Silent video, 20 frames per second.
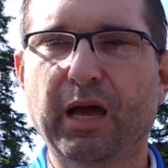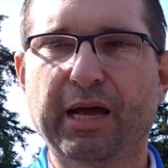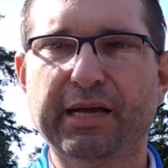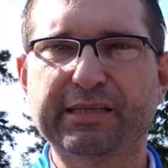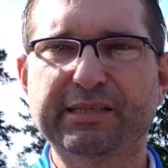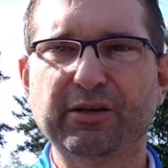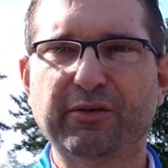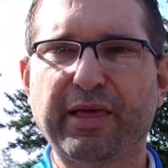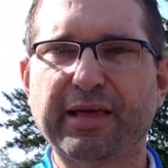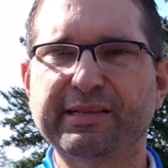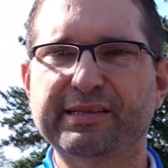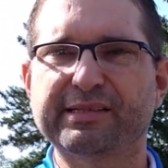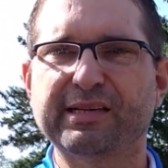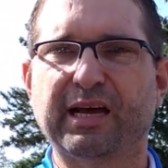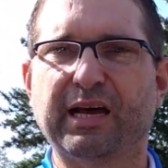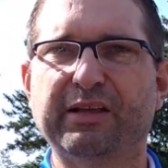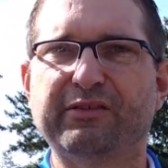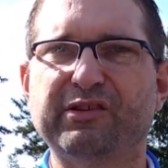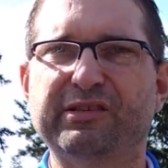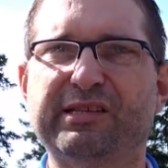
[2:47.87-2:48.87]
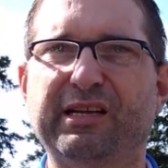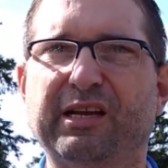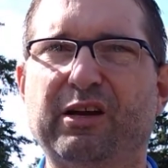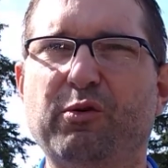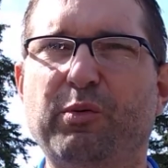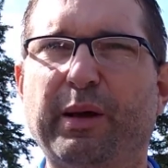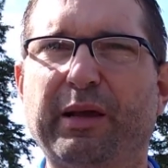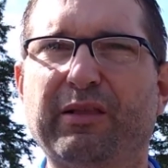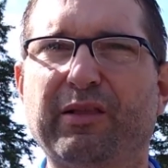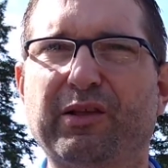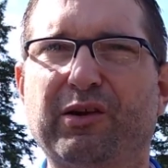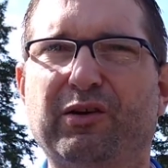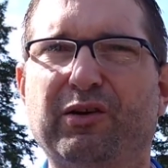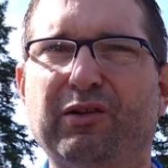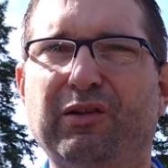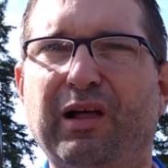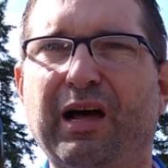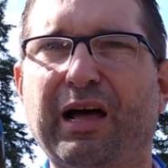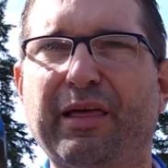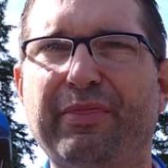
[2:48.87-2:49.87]
So that's just a quick
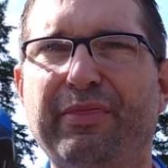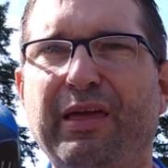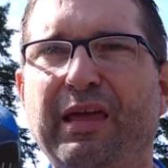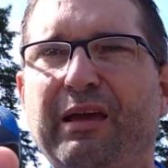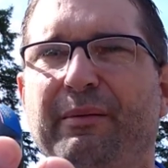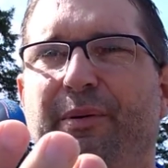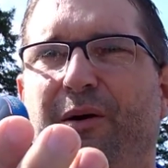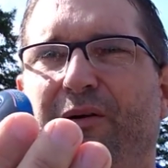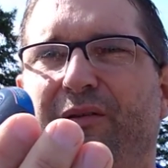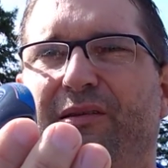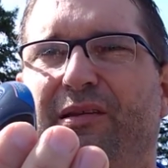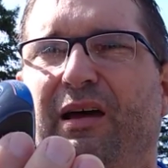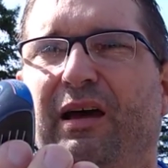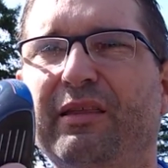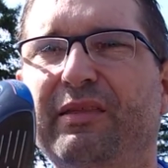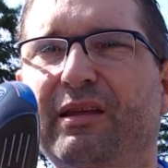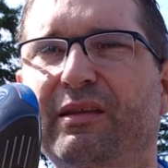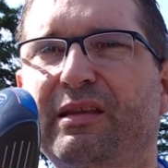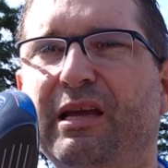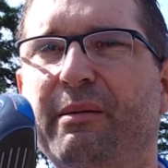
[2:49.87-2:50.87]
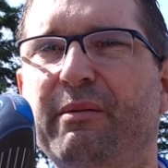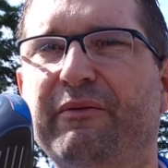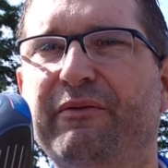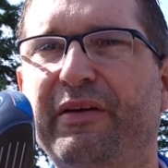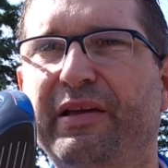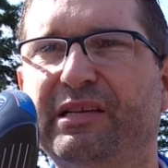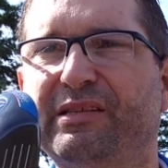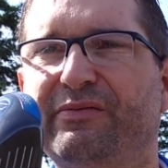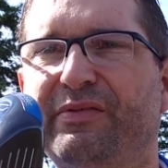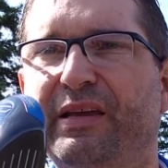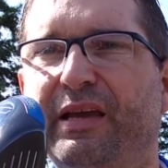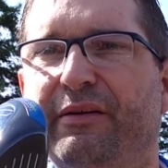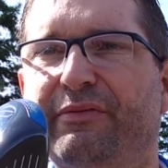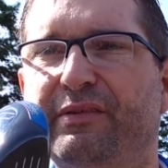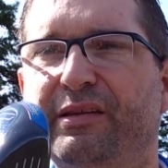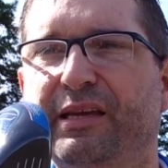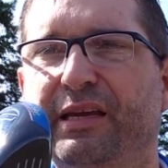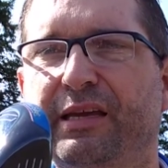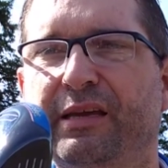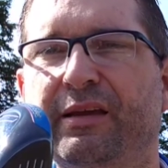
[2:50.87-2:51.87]
little thing about the diamond face
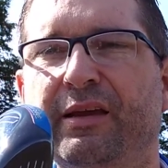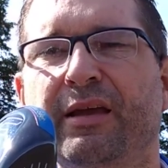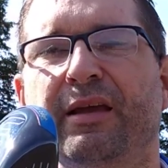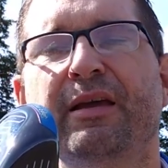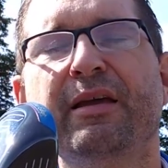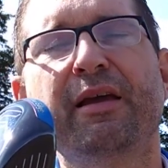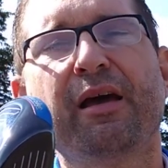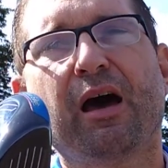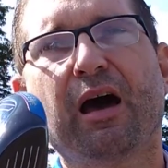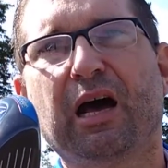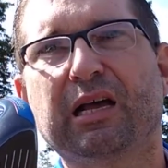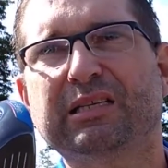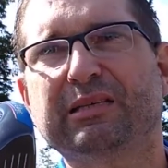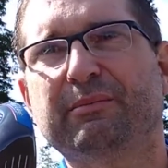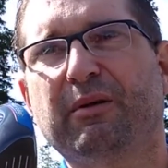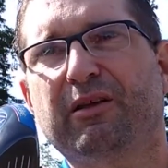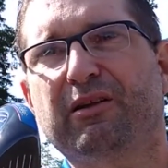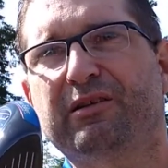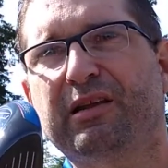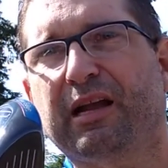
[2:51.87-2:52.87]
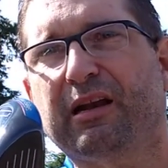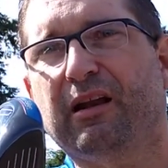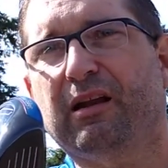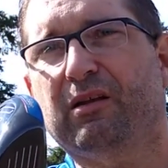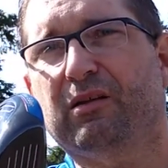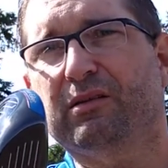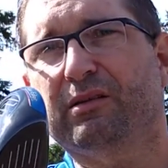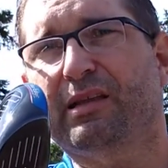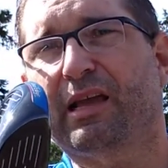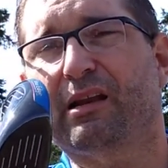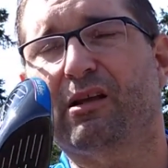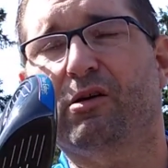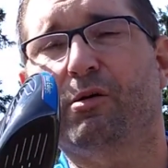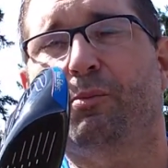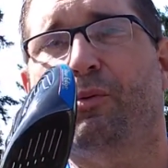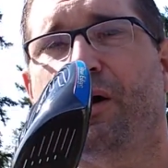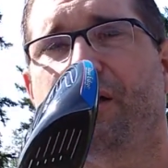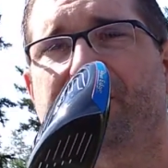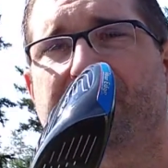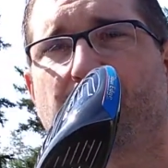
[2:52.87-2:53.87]
VFT. Some other technical
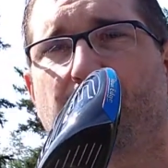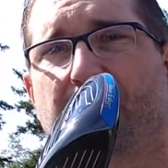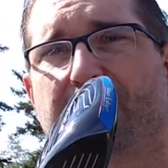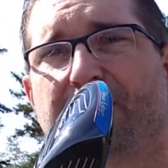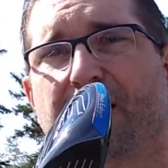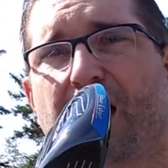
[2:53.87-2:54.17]
points I want to